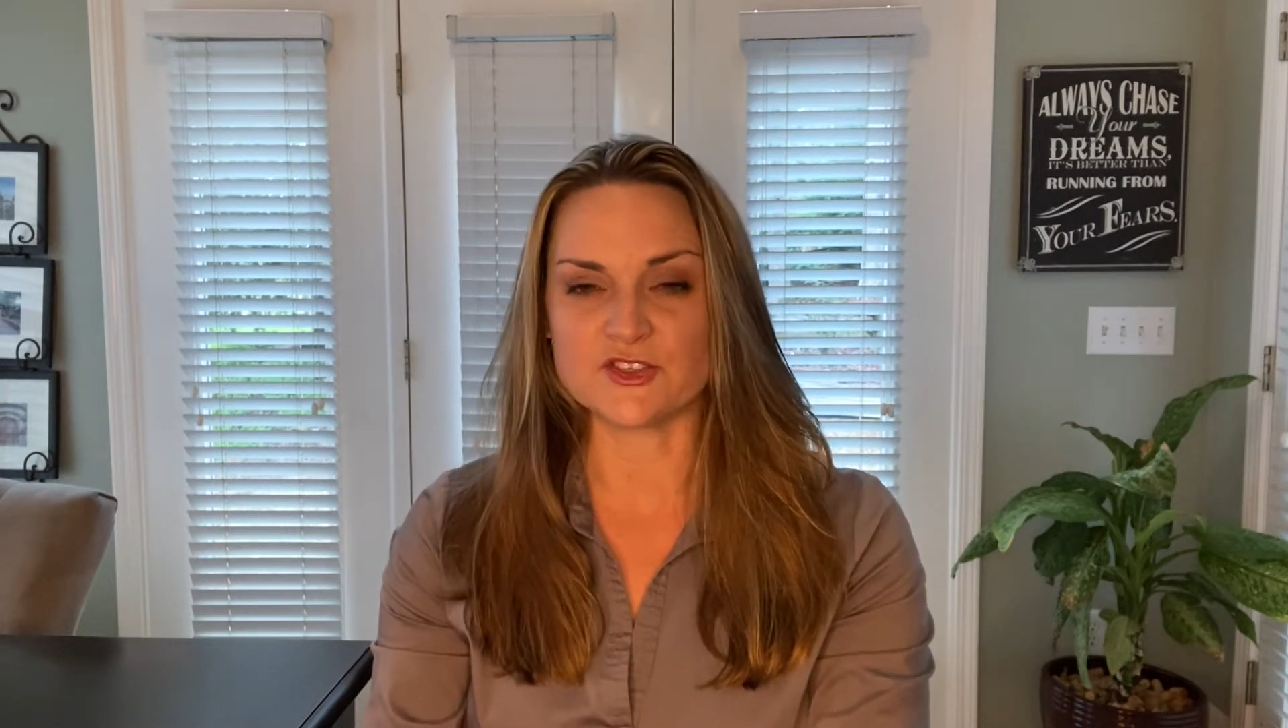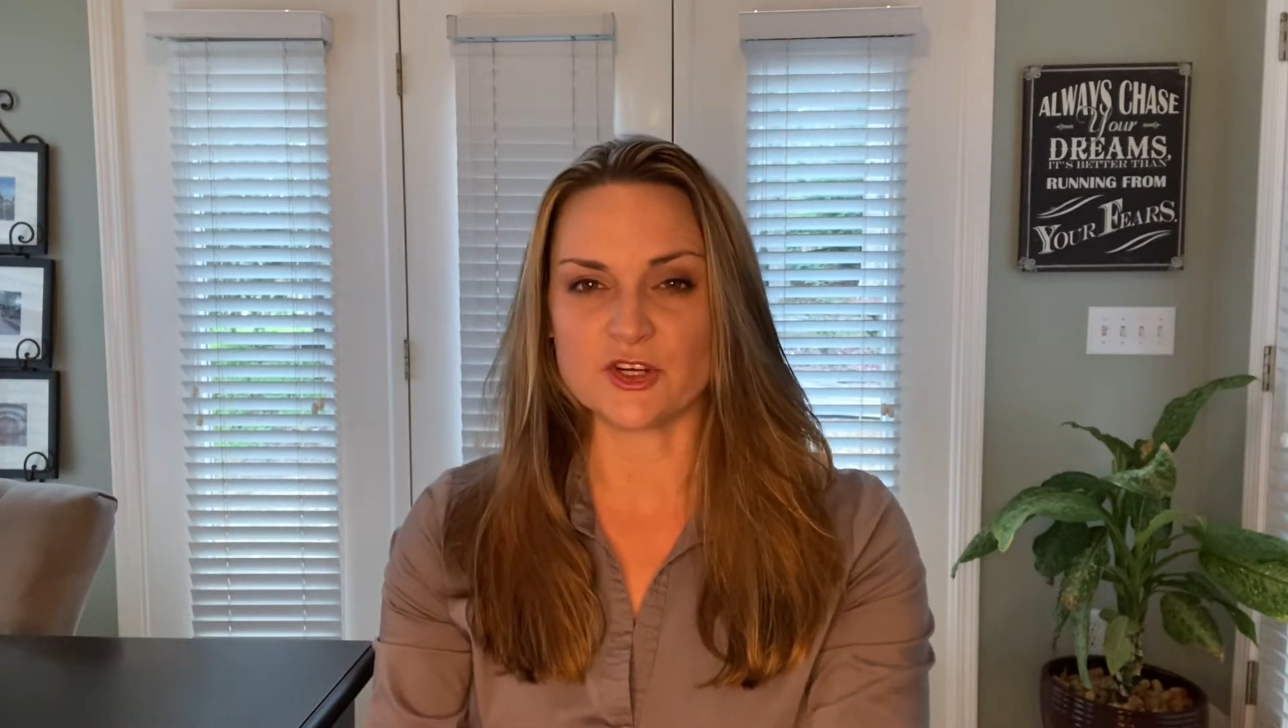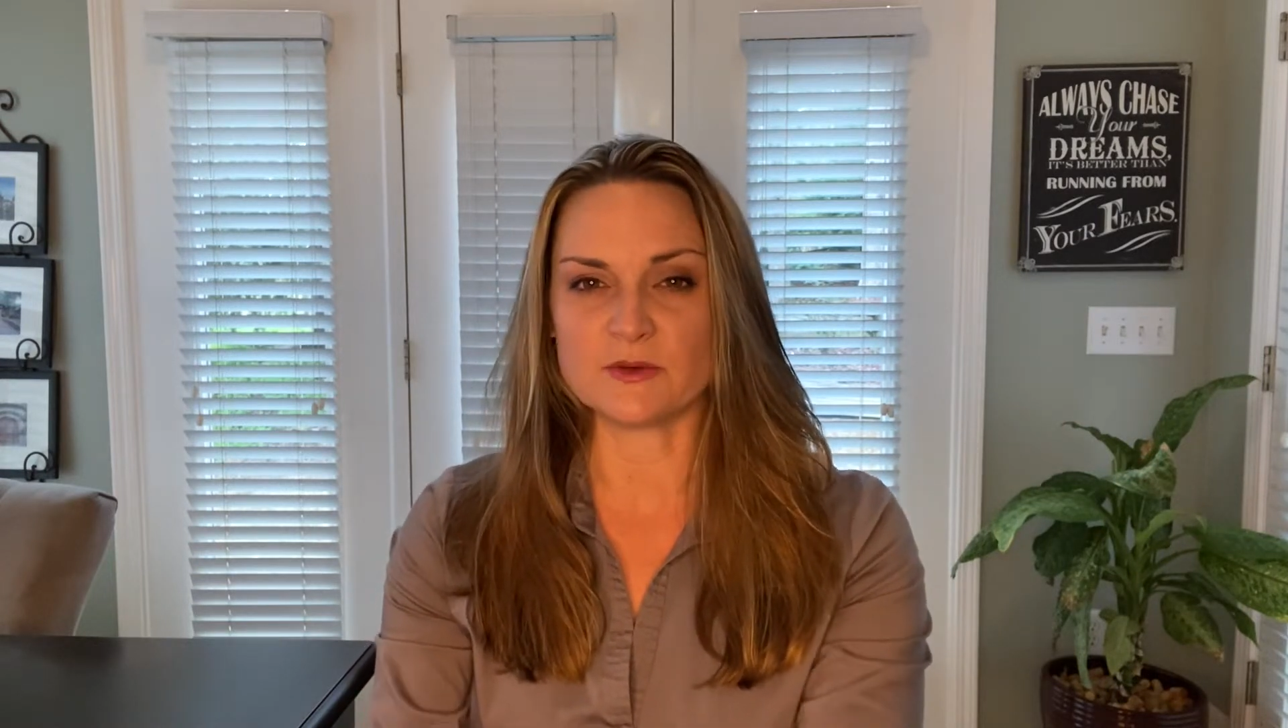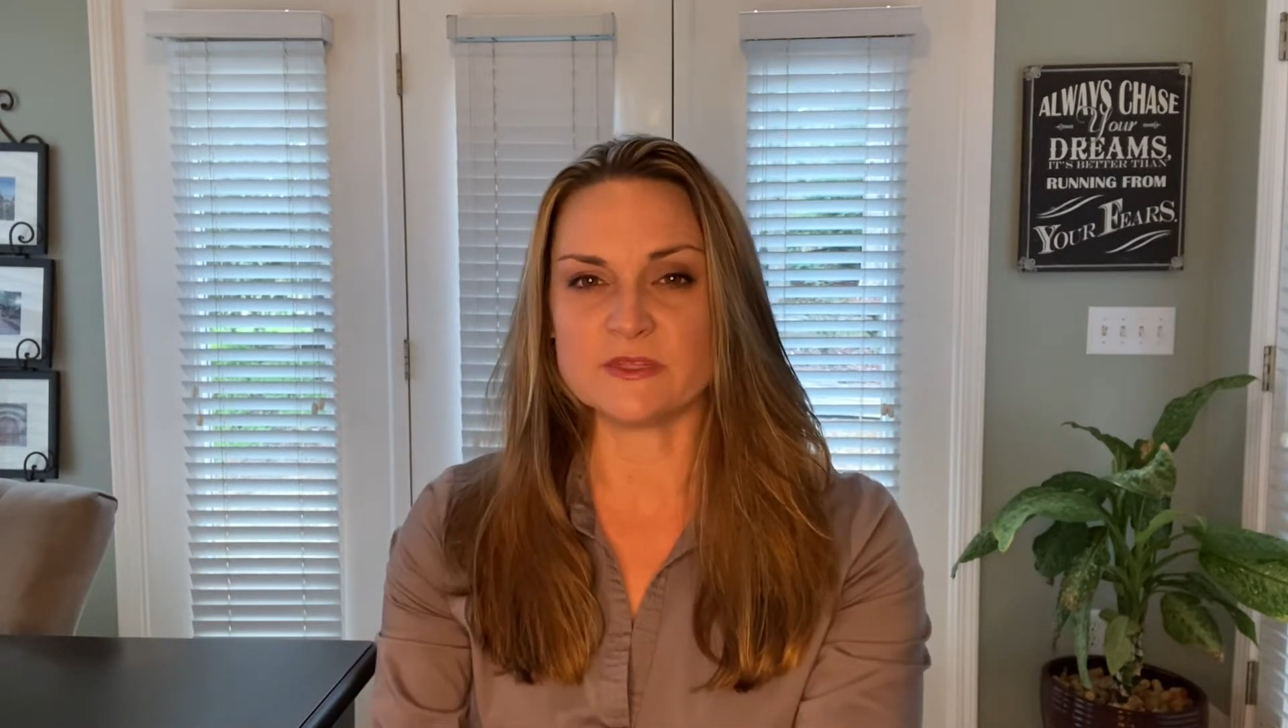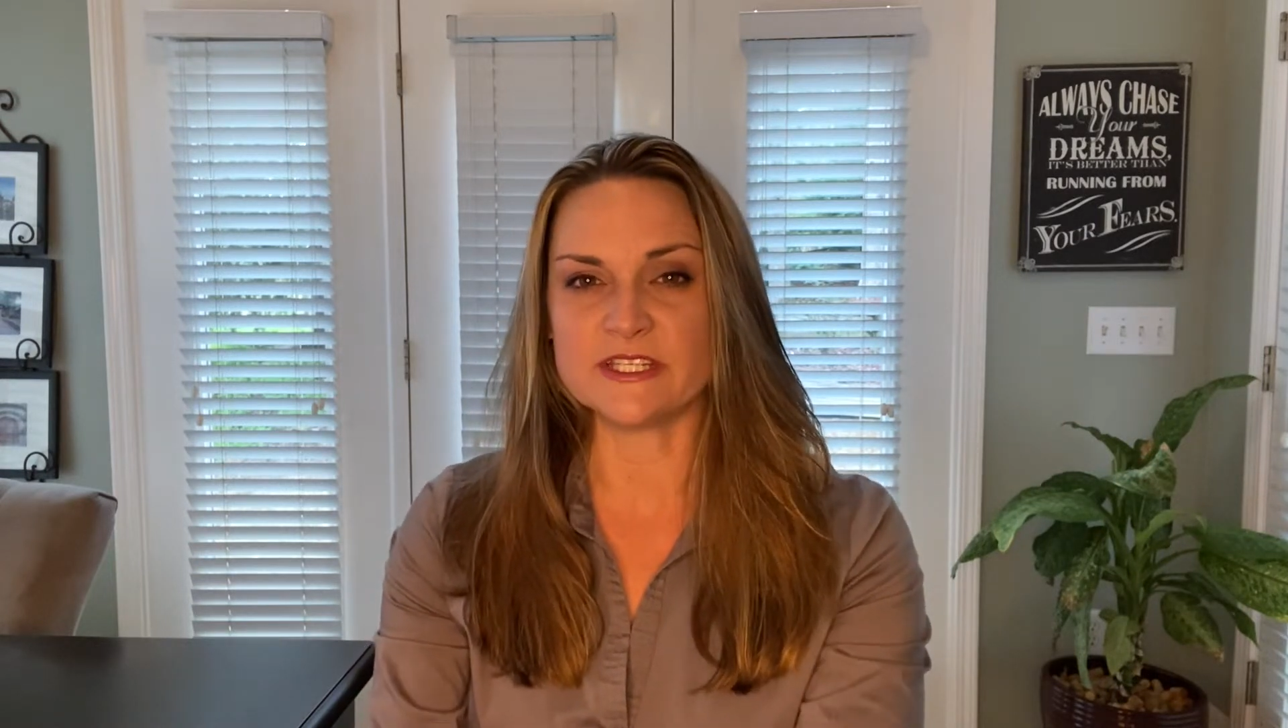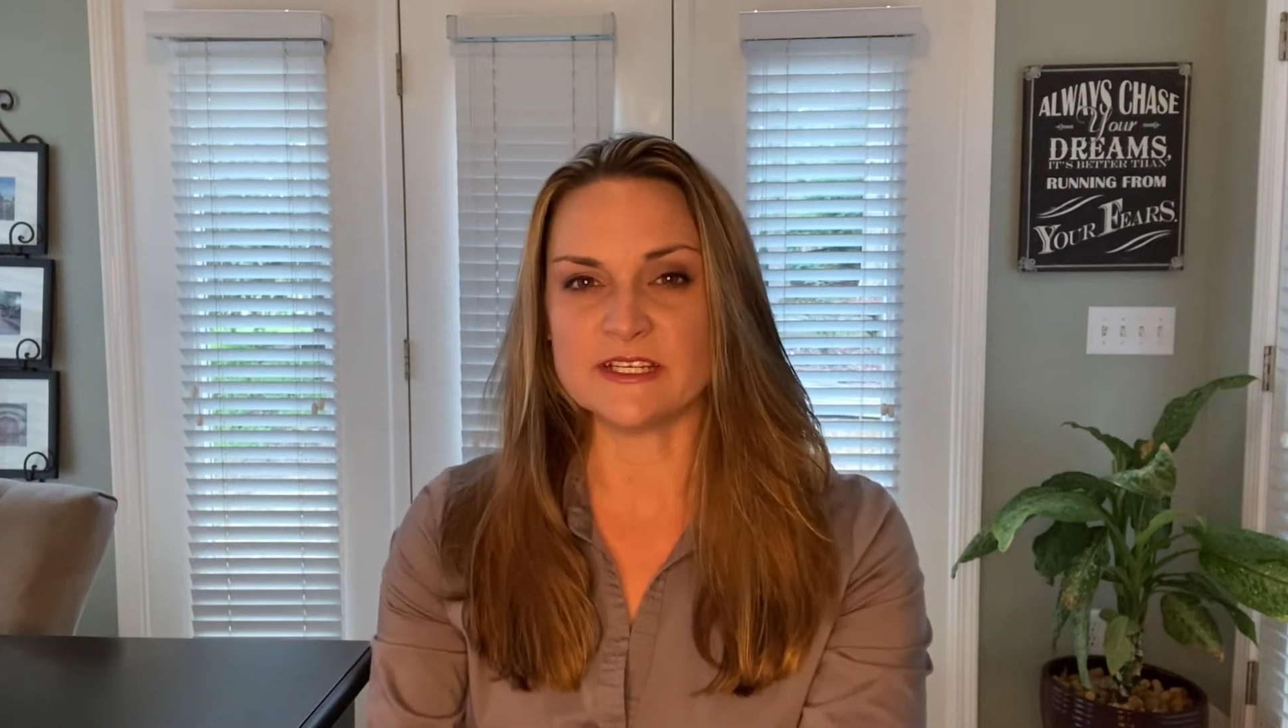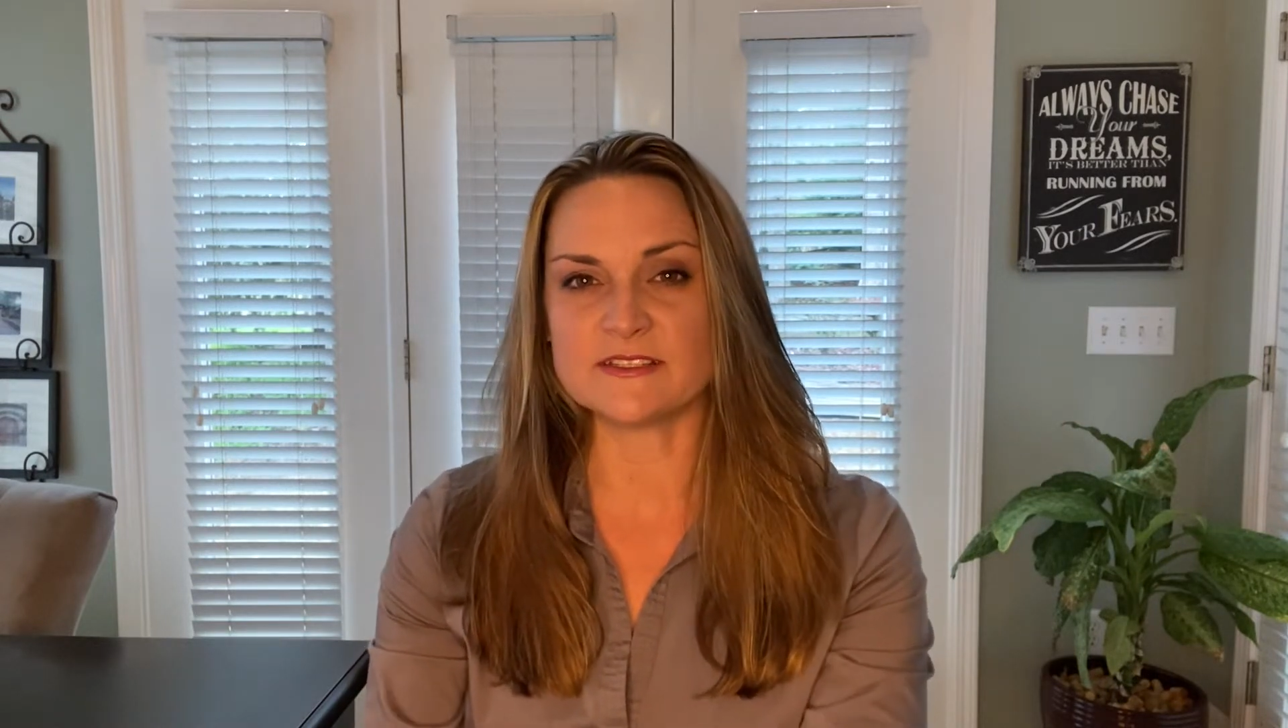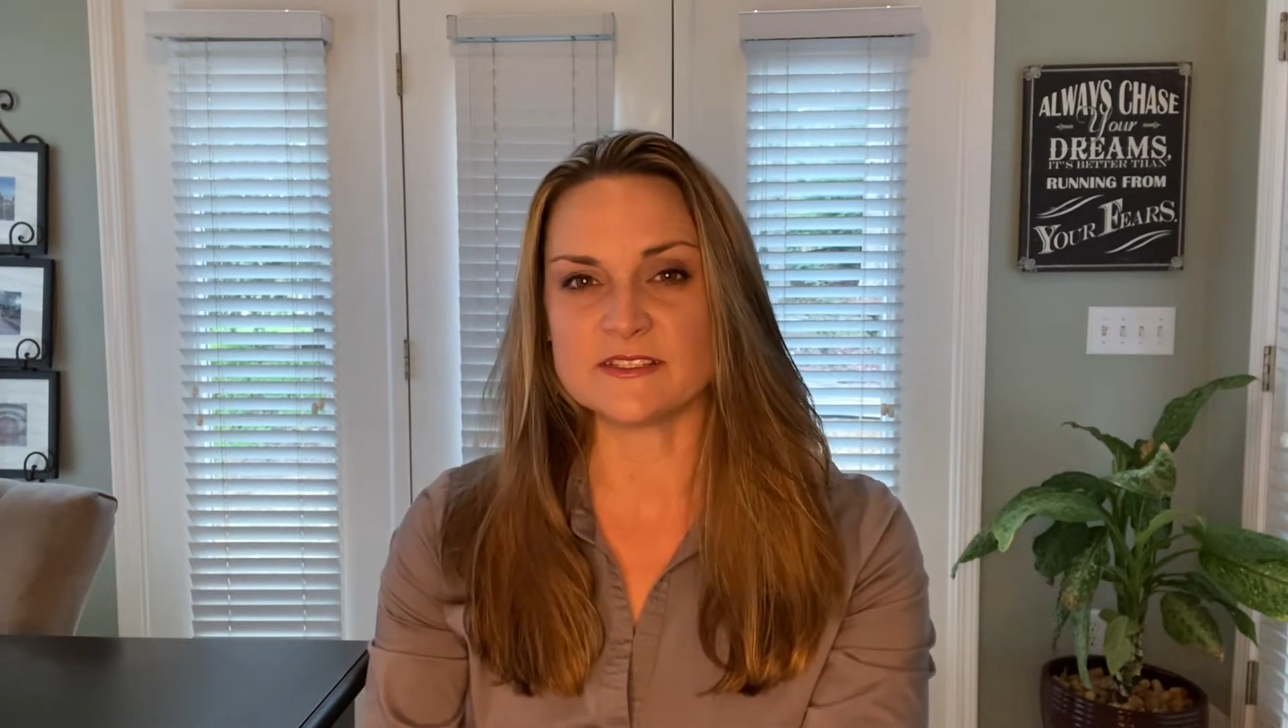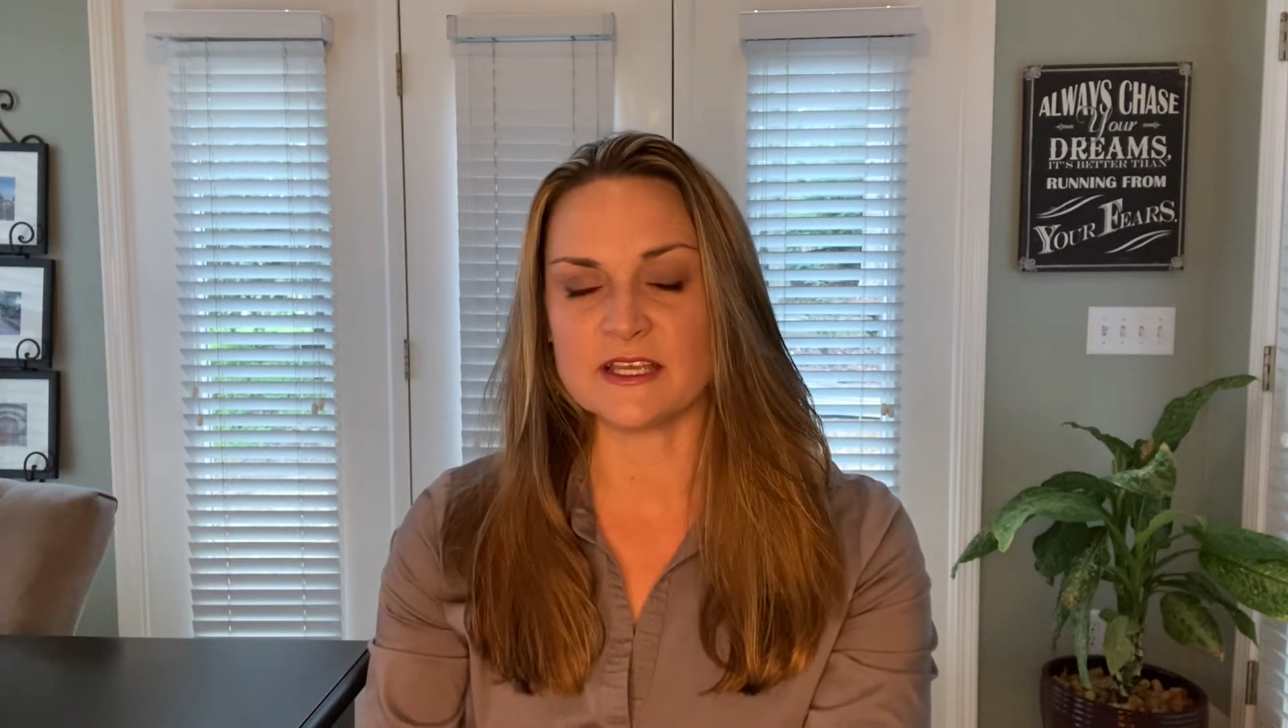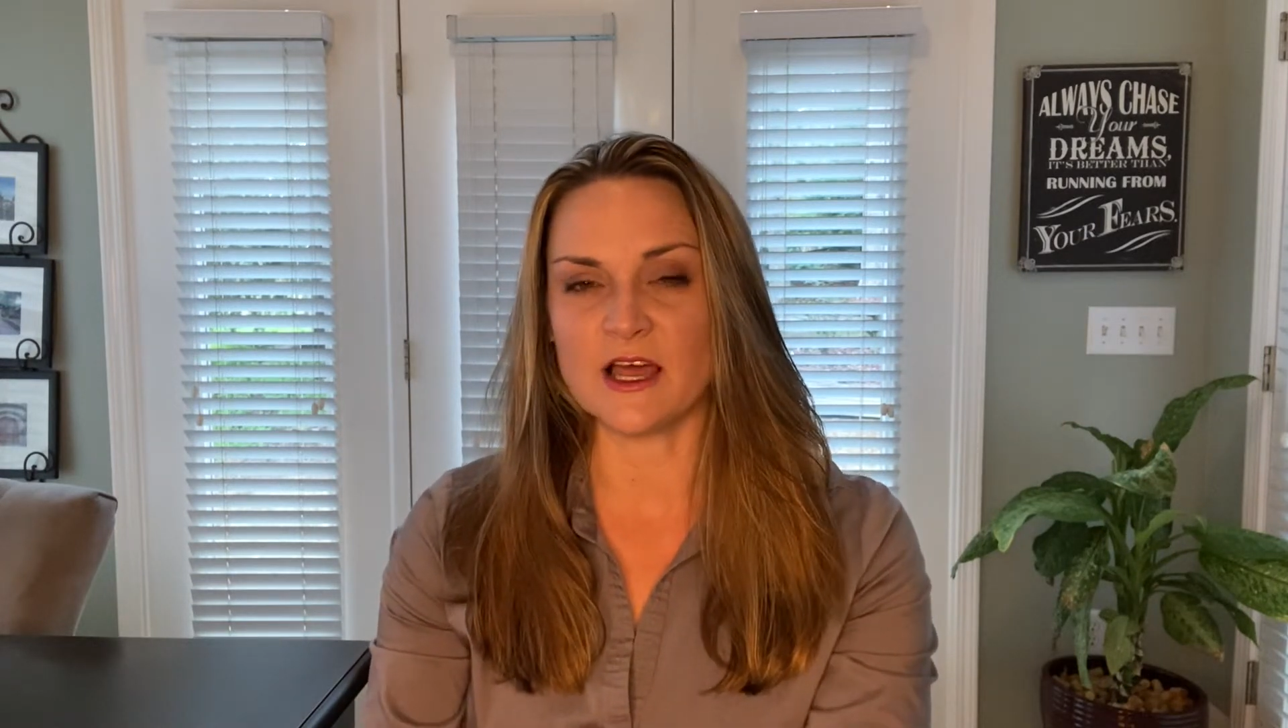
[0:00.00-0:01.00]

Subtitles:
circumstance